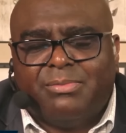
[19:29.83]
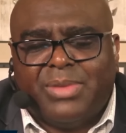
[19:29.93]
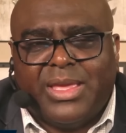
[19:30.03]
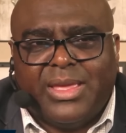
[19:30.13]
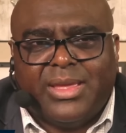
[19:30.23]

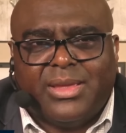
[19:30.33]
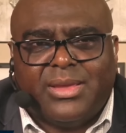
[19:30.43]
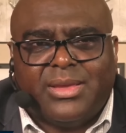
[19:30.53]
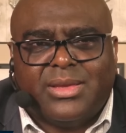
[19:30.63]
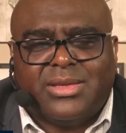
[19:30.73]
be
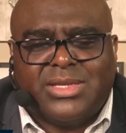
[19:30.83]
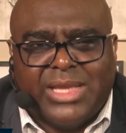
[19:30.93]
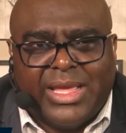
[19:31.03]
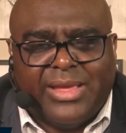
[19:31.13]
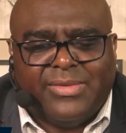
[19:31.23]

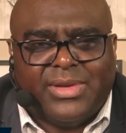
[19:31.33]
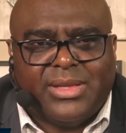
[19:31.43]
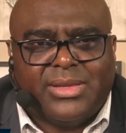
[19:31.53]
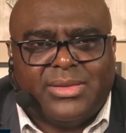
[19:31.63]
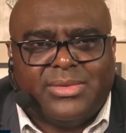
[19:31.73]
saved.
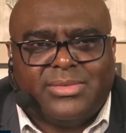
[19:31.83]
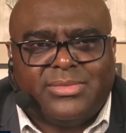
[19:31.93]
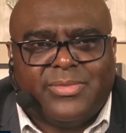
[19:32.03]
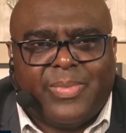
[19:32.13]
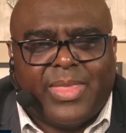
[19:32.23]

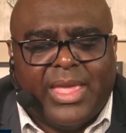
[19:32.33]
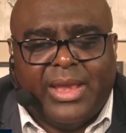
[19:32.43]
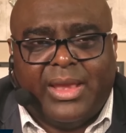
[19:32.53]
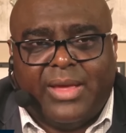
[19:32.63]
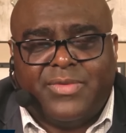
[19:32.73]
He
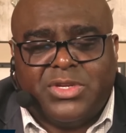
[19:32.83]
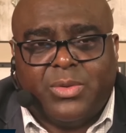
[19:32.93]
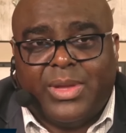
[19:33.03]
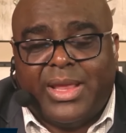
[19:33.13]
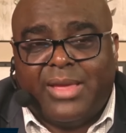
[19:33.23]
loves you
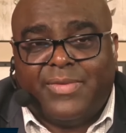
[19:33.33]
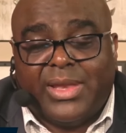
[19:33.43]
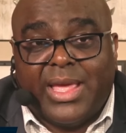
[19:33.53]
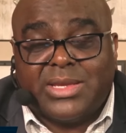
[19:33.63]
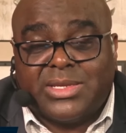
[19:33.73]
with
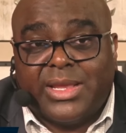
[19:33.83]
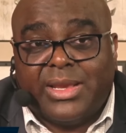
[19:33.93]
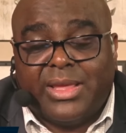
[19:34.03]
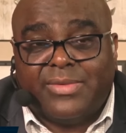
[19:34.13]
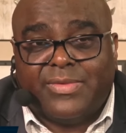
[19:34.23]
everlasting
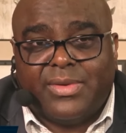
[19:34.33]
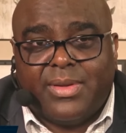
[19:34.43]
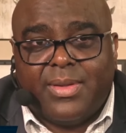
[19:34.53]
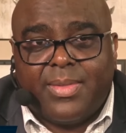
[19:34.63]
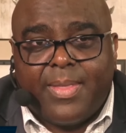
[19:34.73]
love.
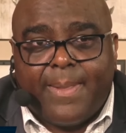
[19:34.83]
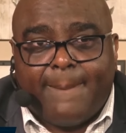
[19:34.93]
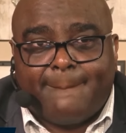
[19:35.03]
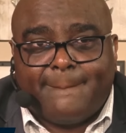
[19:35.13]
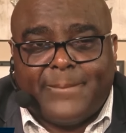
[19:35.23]

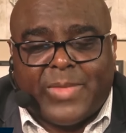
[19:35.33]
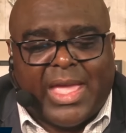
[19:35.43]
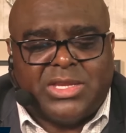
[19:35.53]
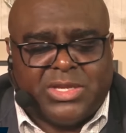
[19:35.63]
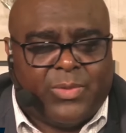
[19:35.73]

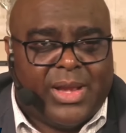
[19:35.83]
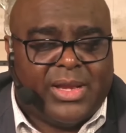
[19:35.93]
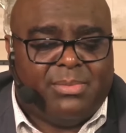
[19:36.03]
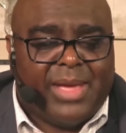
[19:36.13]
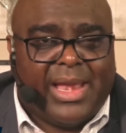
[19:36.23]
I
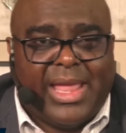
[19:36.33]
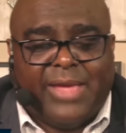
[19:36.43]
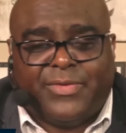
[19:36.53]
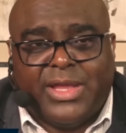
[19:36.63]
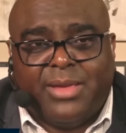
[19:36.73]
surrendered my
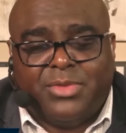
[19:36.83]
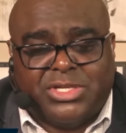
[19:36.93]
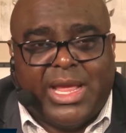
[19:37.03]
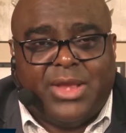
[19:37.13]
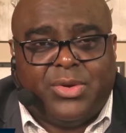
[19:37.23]
life to him
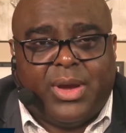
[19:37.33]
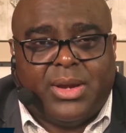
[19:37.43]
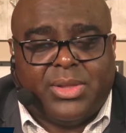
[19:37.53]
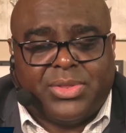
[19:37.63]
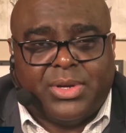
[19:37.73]
January
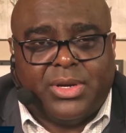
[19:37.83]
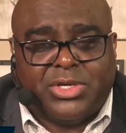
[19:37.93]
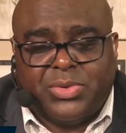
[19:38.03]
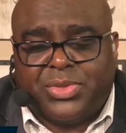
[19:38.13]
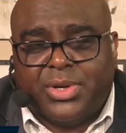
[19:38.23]
the third,
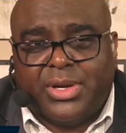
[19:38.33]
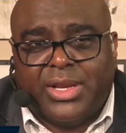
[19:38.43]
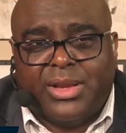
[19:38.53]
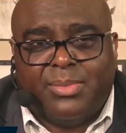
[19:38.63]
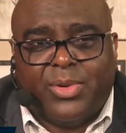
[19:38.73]
two thirty
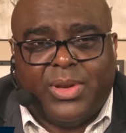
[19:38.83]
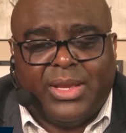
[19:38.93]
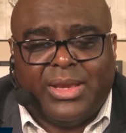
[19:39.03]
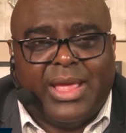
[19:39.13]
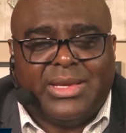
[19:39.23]
in the
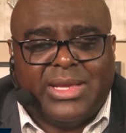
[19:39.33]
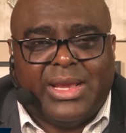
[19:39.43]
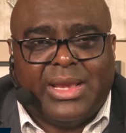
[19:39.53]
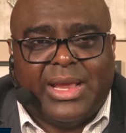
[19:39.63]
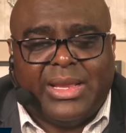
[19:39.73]
morning,
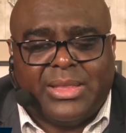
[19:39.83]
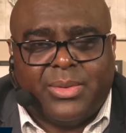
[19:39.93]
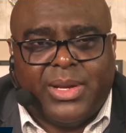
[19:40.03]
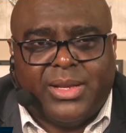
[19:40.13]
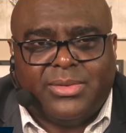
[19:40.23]
nineteen
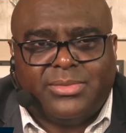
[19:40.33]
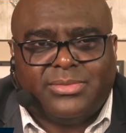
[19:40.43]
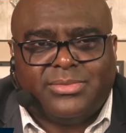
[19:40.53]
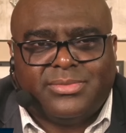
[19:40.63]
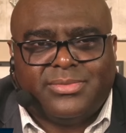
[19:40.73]
ninety-three.
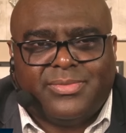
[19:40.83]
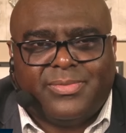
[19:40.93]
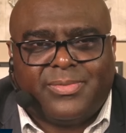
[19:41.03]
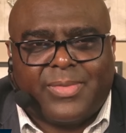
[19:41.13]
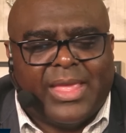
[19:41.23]

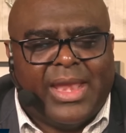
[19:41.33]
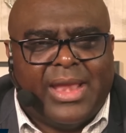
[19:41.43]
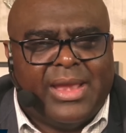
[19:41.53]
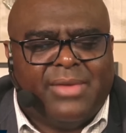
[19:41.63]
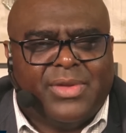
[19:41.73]
And I
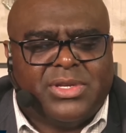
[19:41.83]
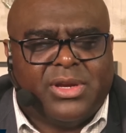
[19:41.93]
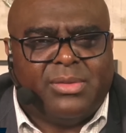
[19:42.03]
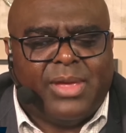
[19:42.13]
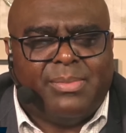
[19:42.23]
never
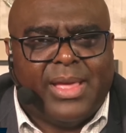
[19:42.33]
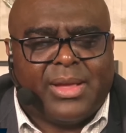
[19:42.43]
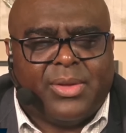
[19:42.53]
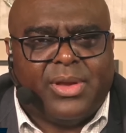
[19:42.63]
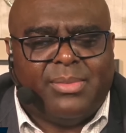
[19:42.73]
turned my
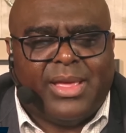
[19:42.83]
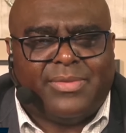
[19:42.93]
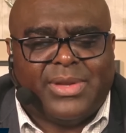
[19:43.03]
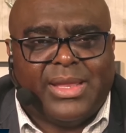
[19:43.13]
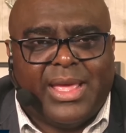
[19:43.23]
back on him
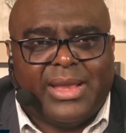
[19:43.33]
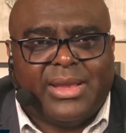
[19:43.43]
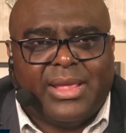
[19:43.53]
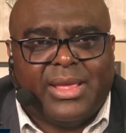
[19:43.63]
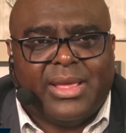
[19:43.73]
after that.
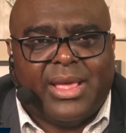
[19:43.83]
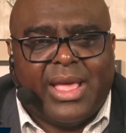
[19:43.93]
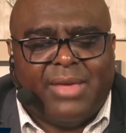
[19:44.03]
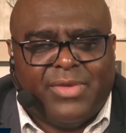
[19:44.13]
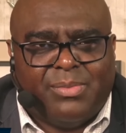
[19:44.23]

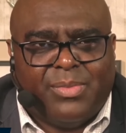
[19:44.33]
Have it